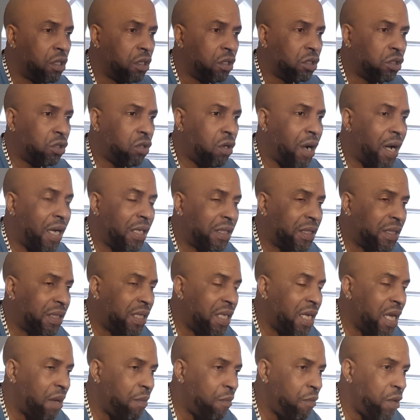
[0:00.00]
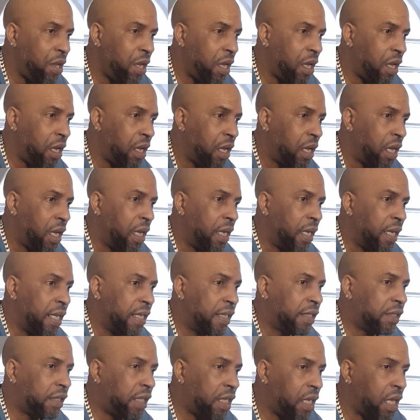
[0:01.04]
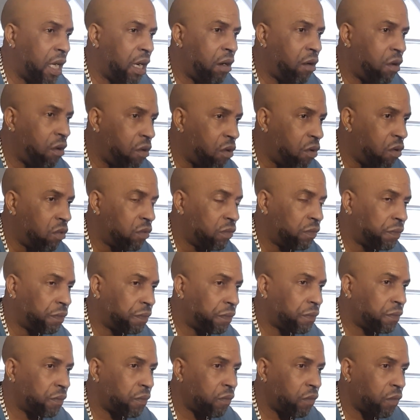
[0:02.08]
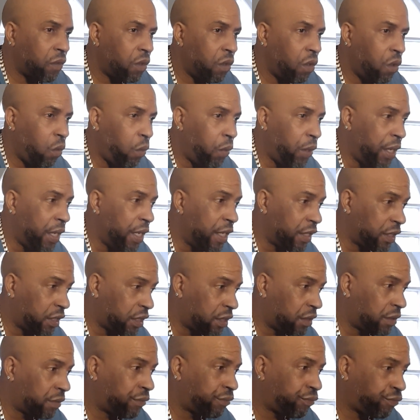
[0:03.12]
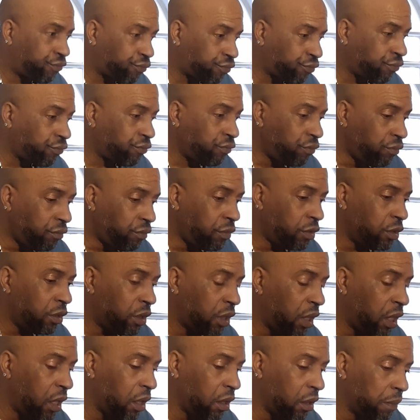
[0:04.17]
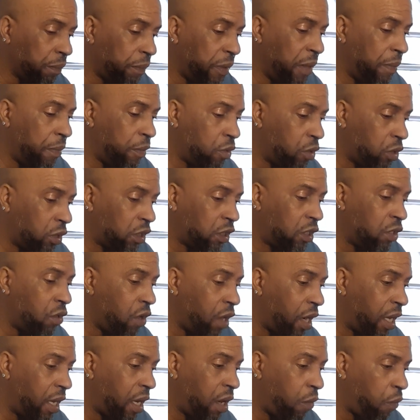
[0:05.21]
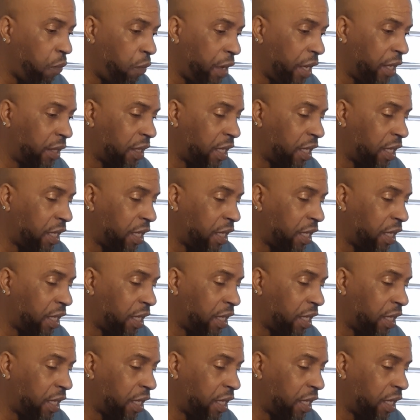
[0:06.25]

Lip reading: So I see him where this thing I go with this thing. People just sit down and wait.